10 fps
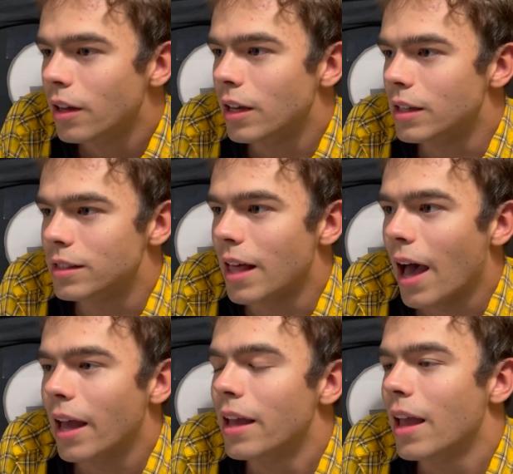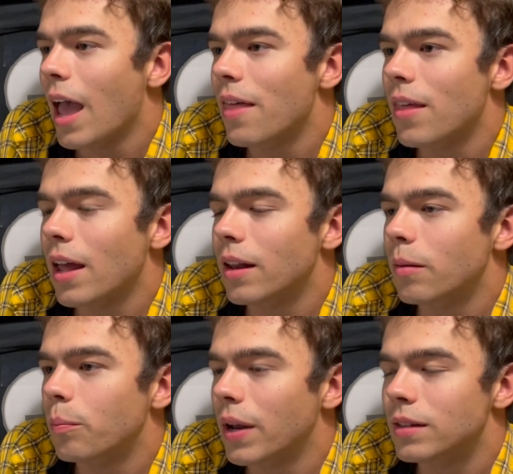is that and then
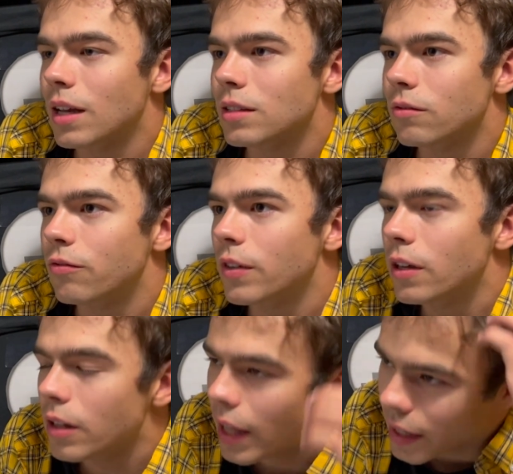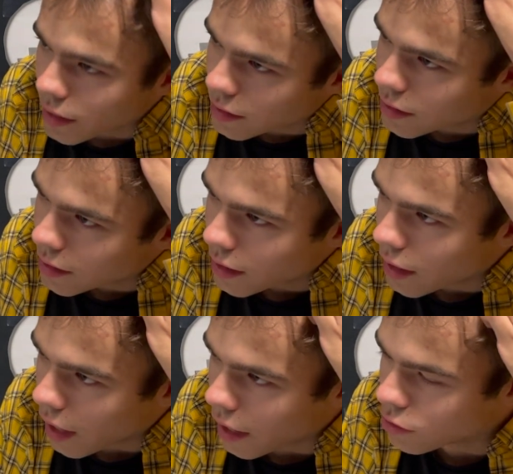but it doesn't feel like it's
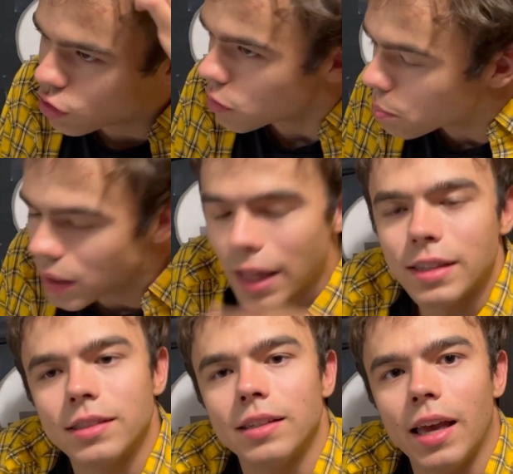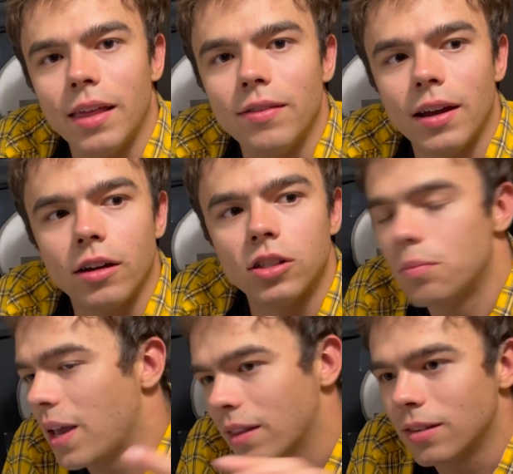uh, just placed in there to
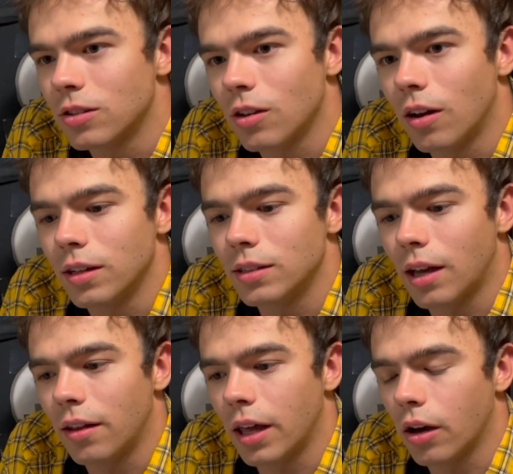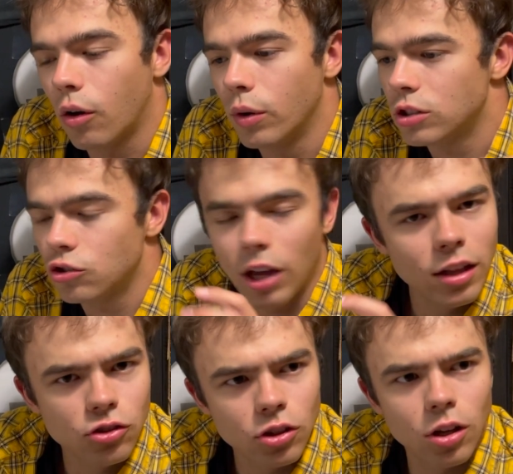make the song sound like oh it's
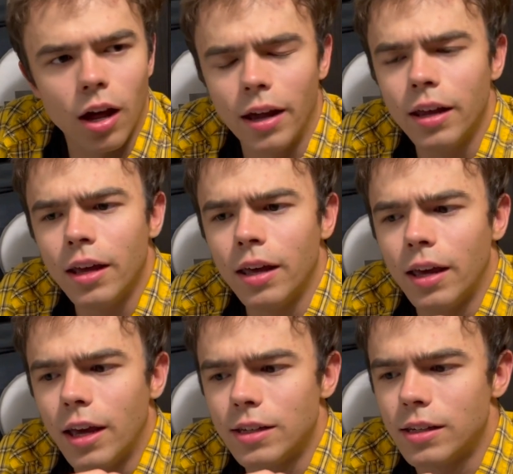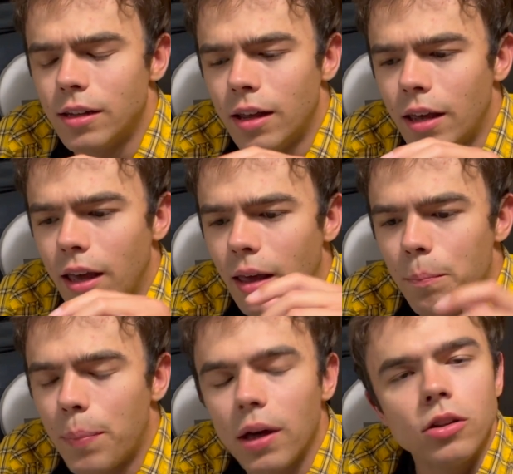changed a lot. It
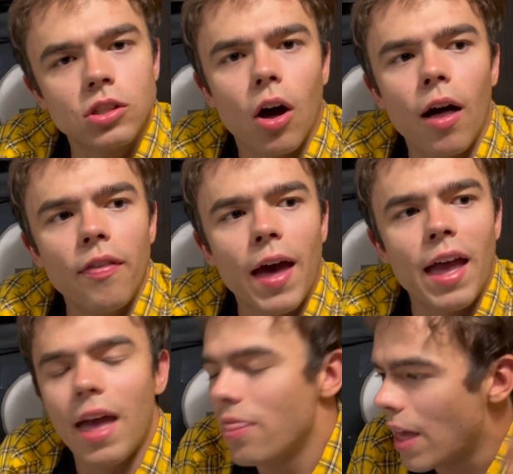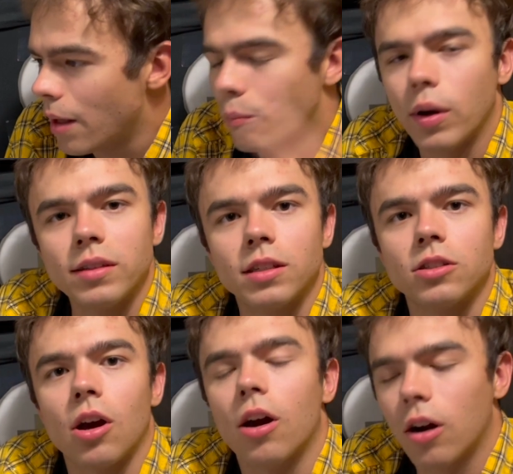it builds on that and then it brings
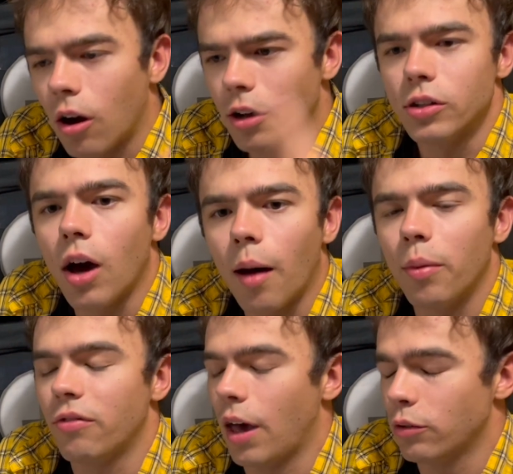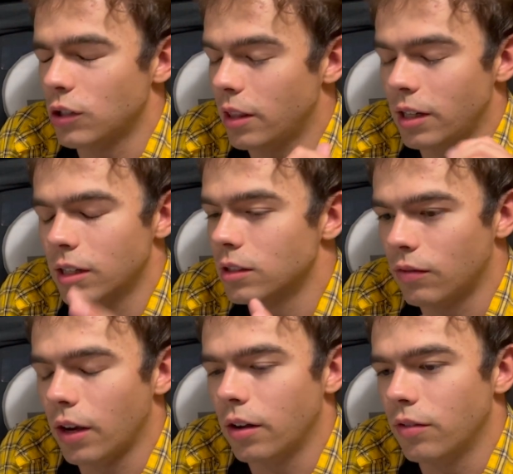guitar on top of that, which I think is
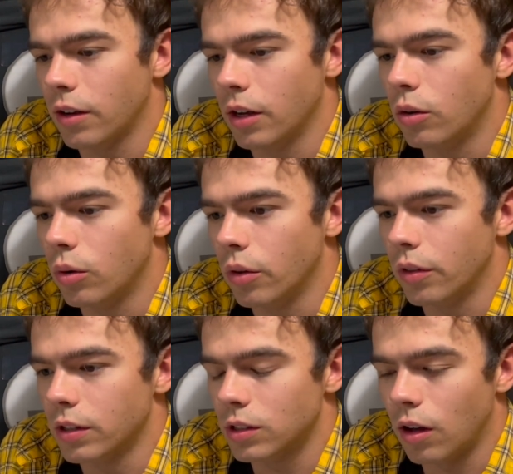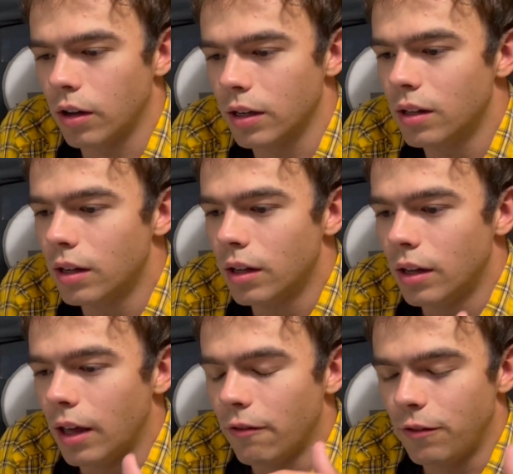very very cool. The song
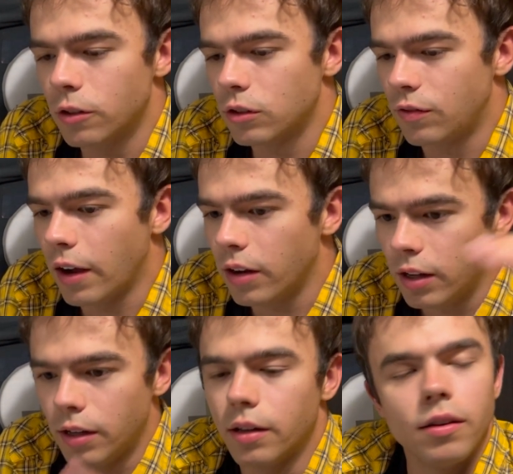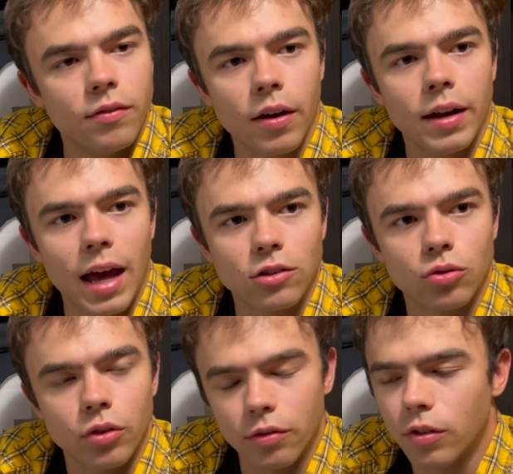it feels very very
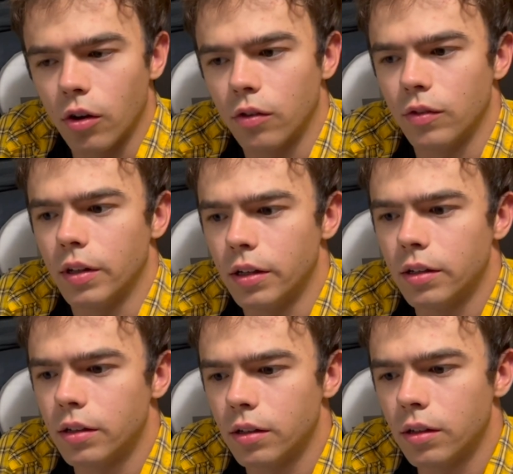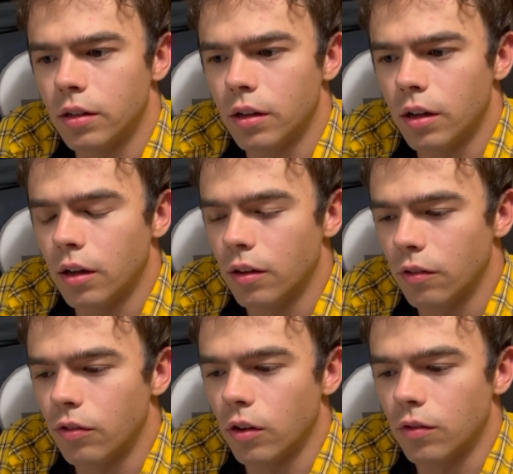natural the flow of the the
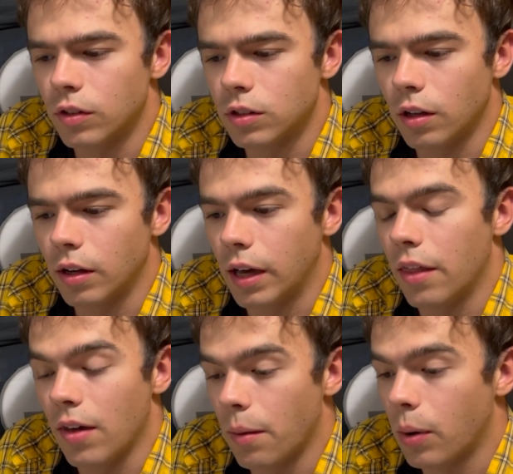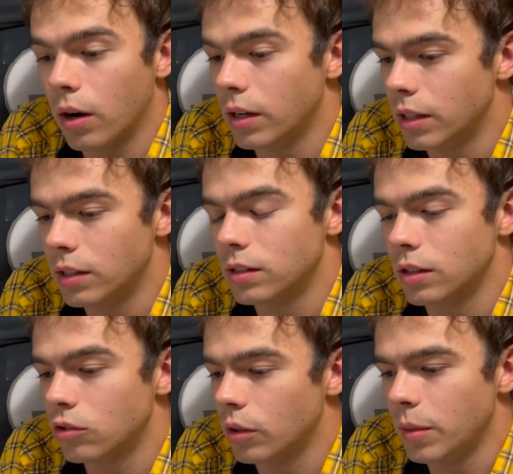flow of the song and that part is
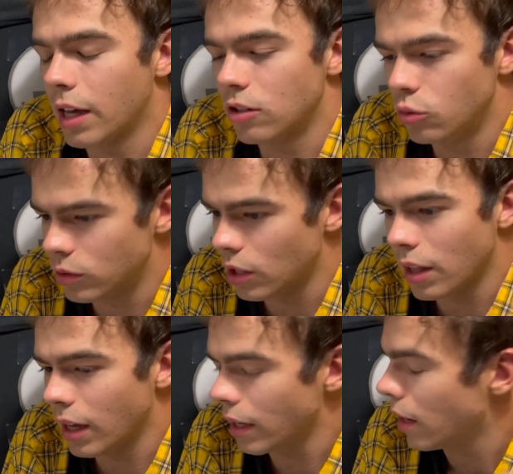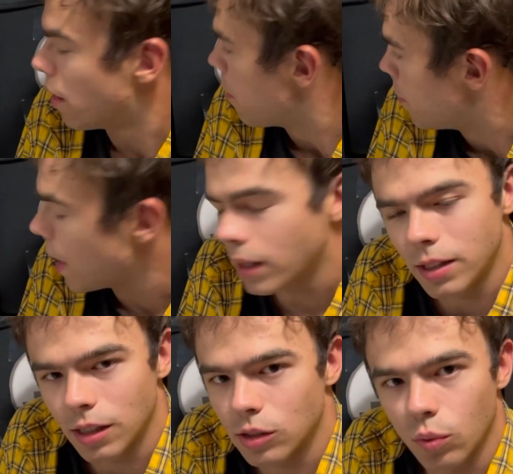extremely catchy which i think again
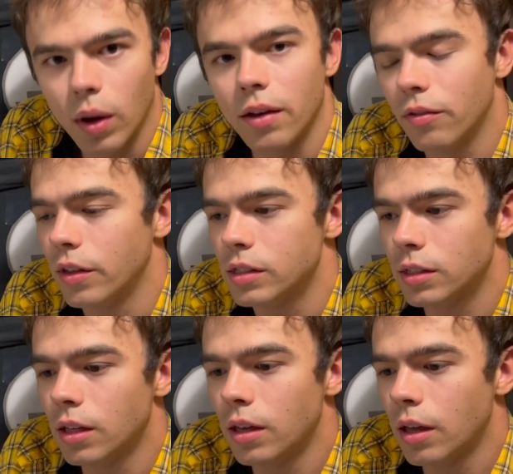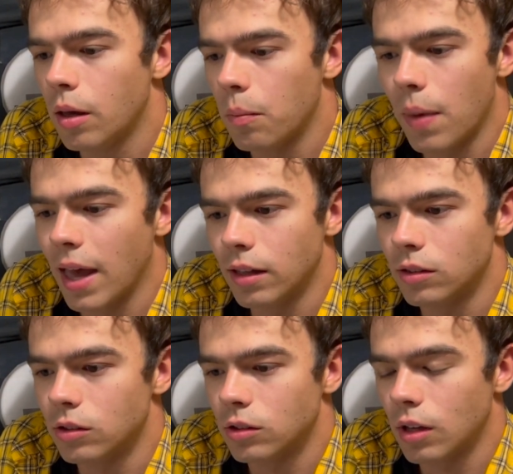melody is one of this
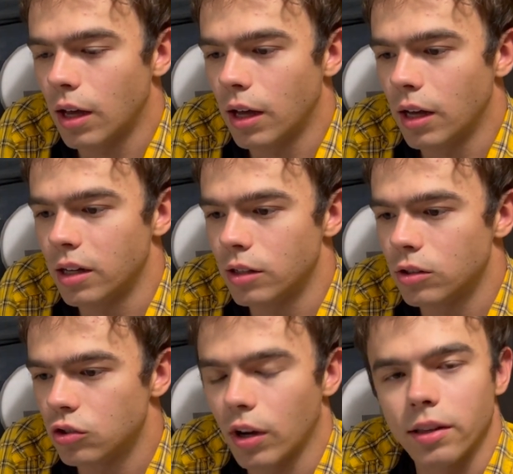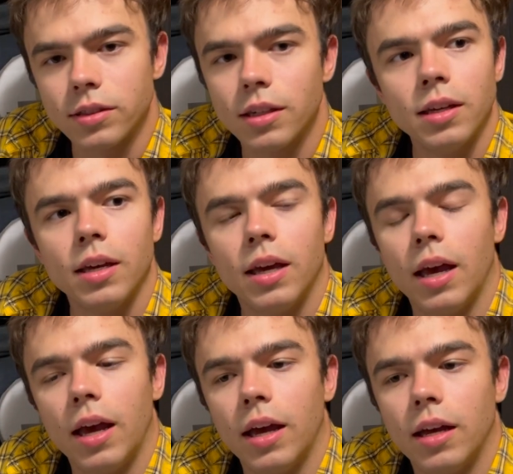band's uh, strengths
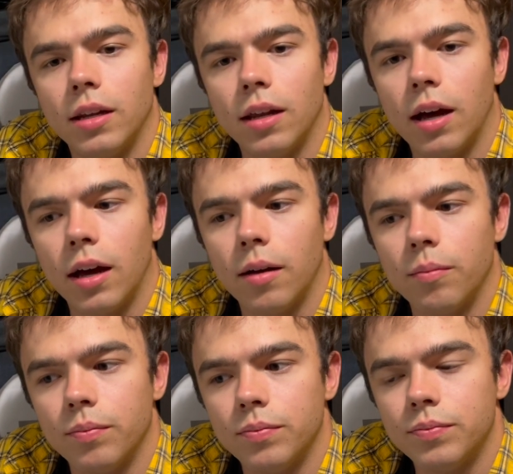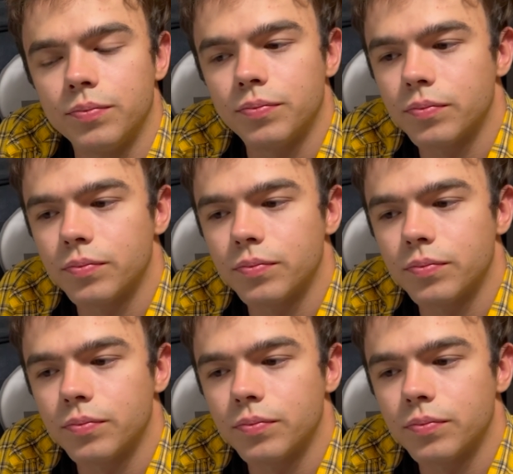and um,